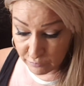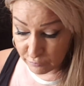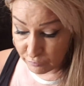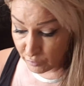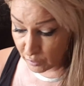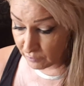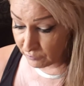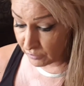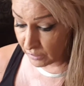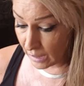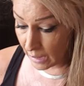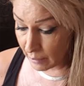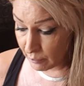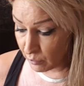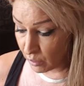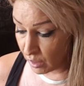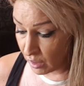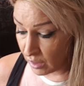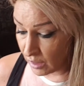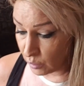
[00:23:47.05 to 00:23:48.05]
front of a
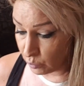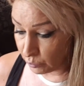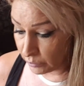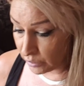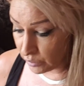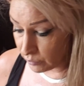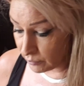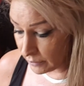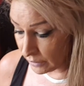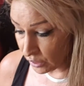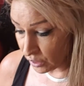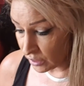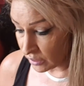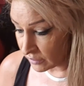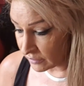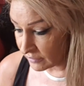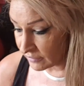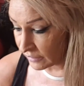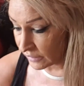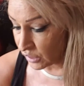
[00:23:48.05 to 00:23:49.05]
camera in weird
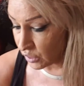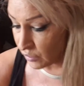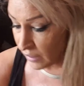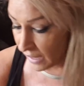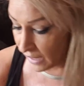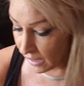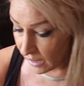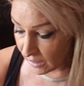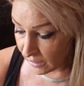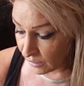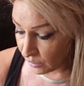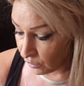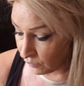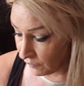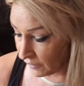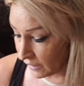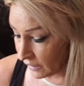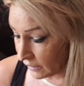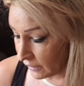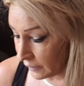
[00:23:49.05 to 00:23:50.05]
mirrors like you can at your
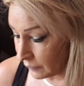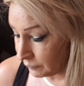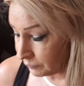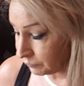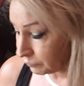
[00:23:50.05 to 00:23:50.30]
vanity.